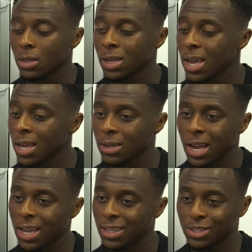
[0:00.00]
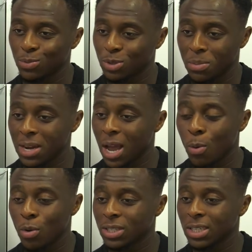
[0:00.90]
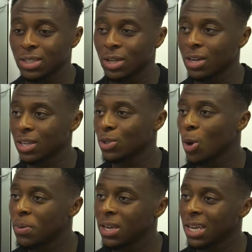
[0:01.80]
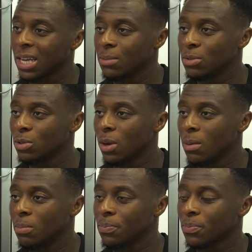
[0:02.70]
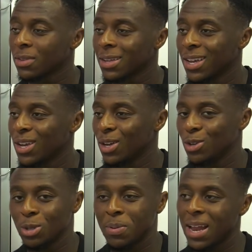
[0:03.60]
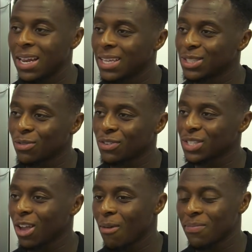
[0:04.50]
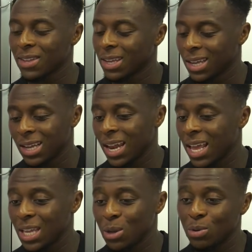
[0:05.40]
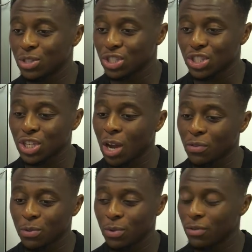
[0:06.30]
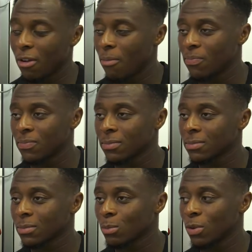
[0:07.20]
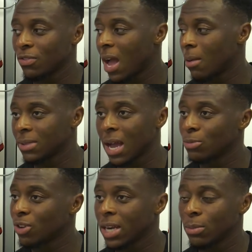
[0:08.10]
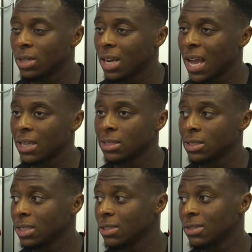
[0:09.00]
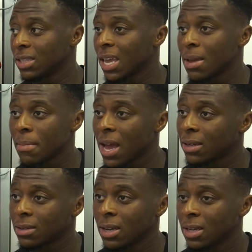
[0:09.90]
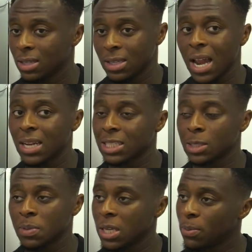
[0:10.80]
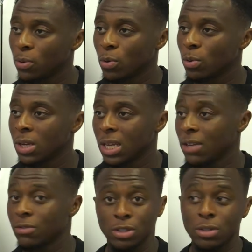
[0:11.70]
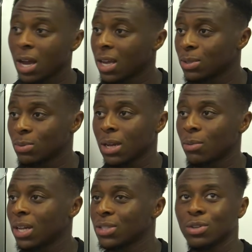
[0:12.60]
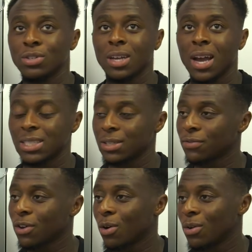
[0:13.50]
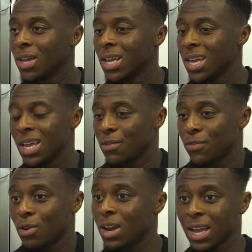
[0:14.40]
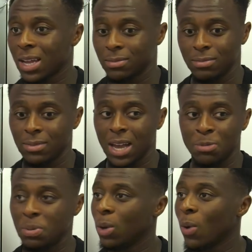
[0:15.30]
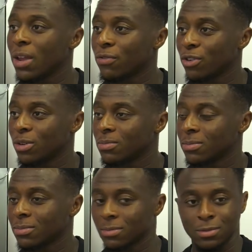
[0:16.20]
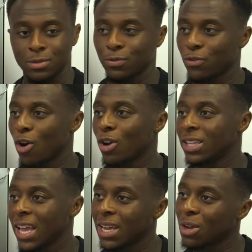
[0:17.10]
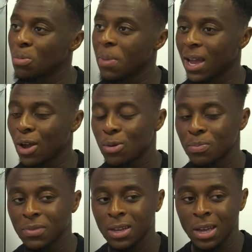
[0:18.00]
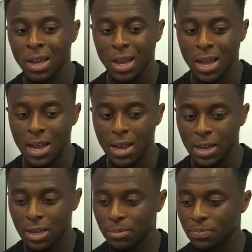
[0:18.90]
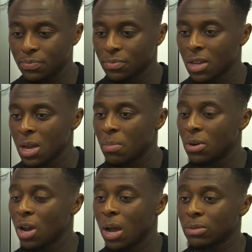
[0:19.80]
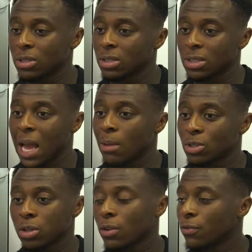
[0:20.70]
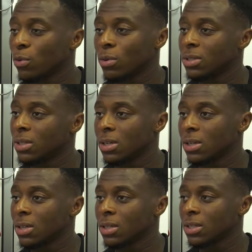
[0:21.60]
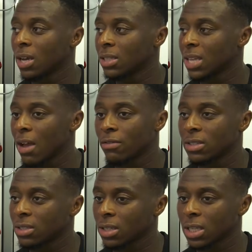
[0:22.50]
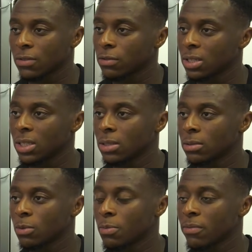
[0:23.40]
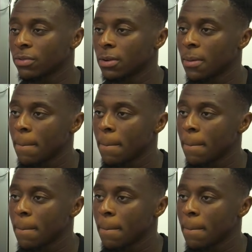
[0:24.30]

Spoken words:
Yeah, like the minute I walked in, you know, and I saw Peter Gillam, who's the player liaison officer, and like he was just chuffed with that I'm training with the lads, and even the kit man, the analysis people, even you guys. When I saw you guys, it felt like I'd been away for a holiday and come back home. But no, I'm just looking forward to having a successful season with Brentford.